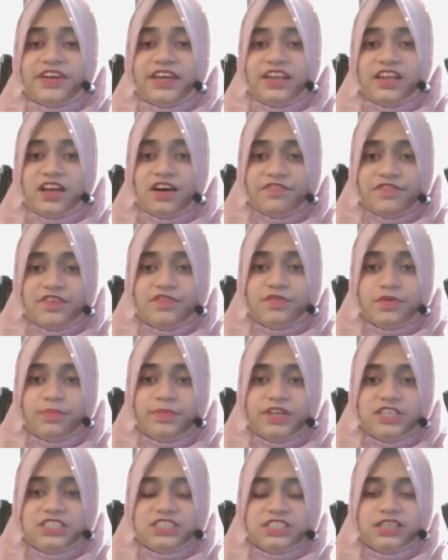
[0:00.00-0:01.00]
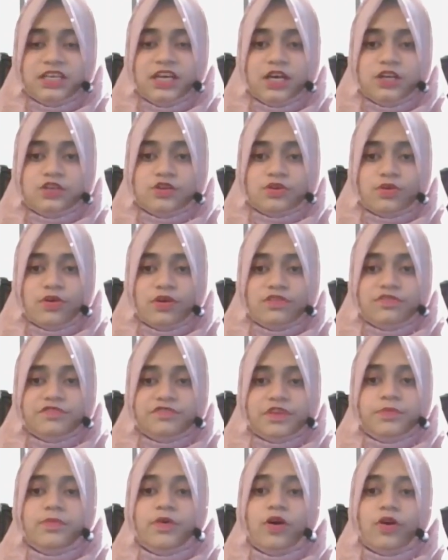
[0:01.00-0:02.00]
enough information to
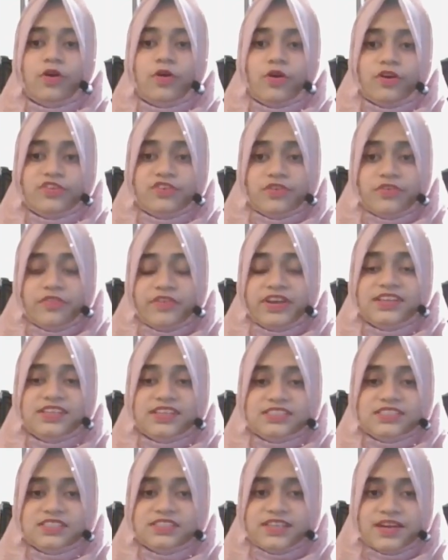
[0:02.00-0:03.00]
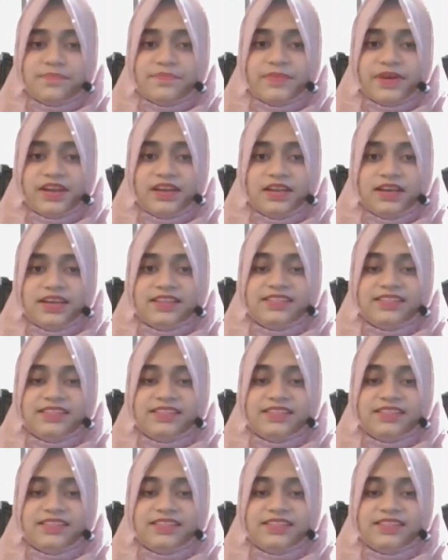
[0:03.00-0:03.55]
confirm or contradict the statement,